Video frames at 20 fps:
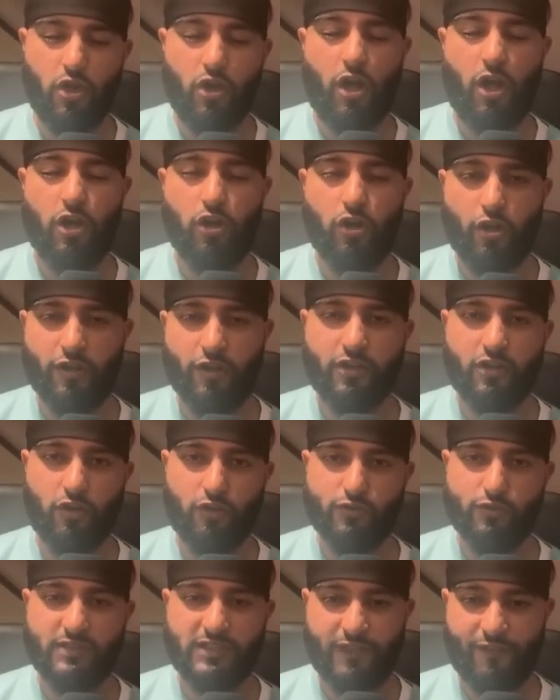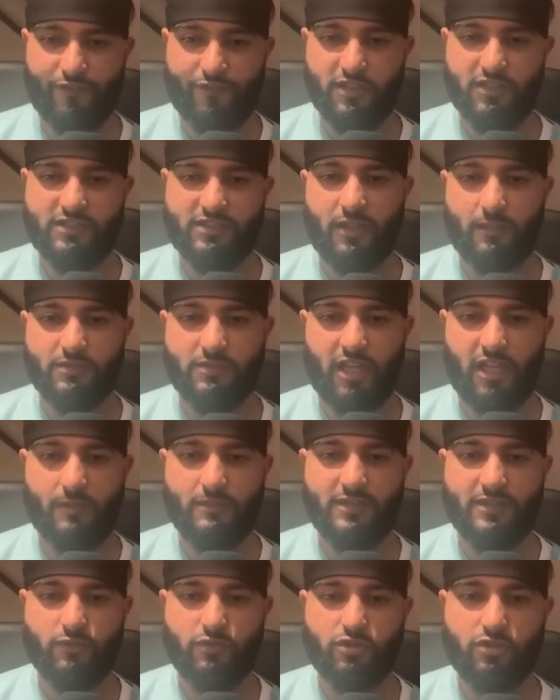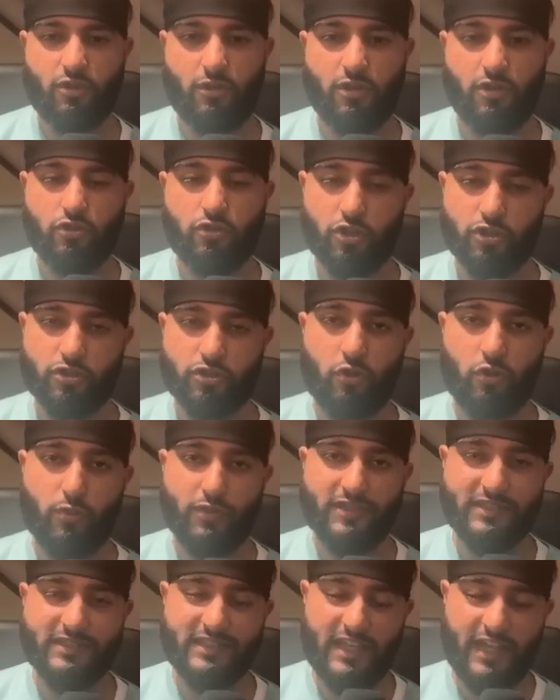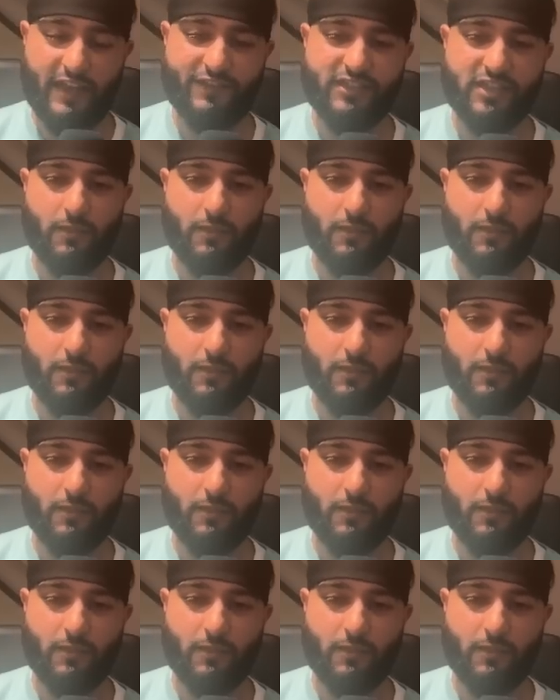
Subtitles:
a lot of the goals were different. Sometimes it was going across goal with his left,